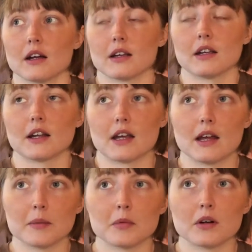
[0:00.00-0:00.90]
and a
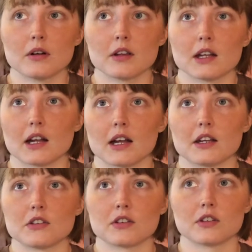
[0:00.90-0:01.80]
camera that I
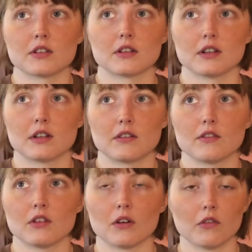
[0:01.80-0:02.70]
can just,
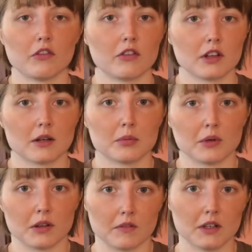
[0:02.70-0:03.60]
you know, fill up
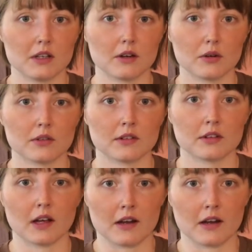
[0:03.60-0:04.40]
with videos.